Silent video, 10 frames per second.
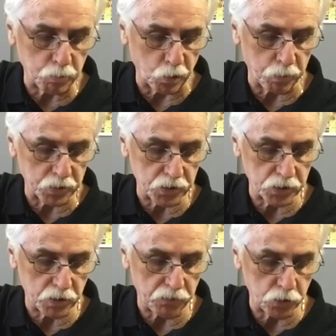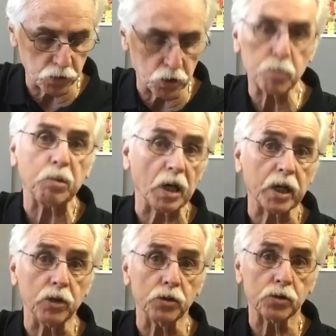purposes if you're just
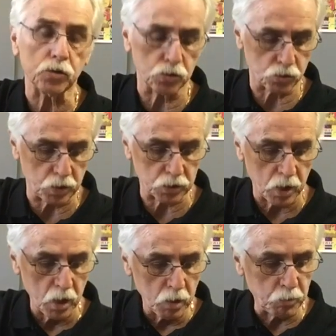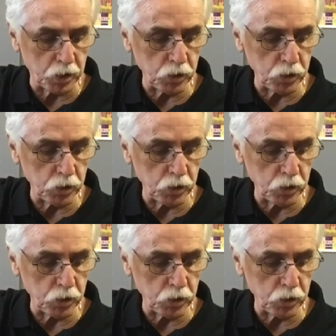plucking those 2 strings. But